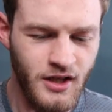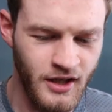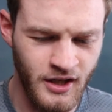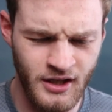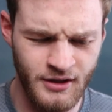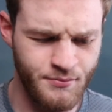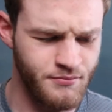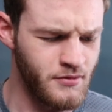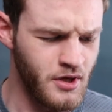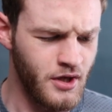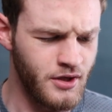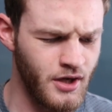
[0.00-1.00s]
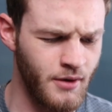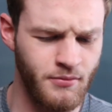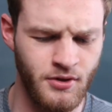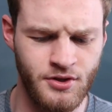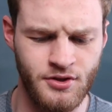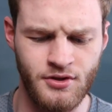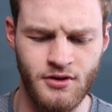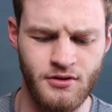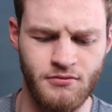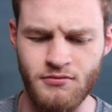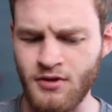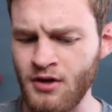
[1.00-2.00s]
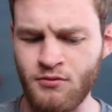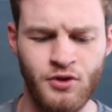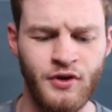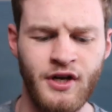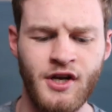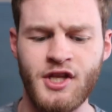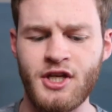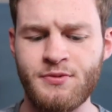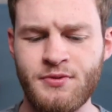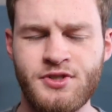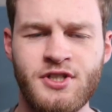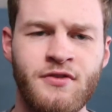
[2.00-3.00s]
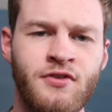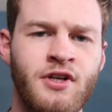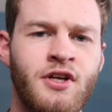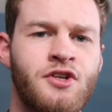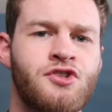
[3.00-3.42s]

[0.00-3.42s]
Um, not much, not really anything specific.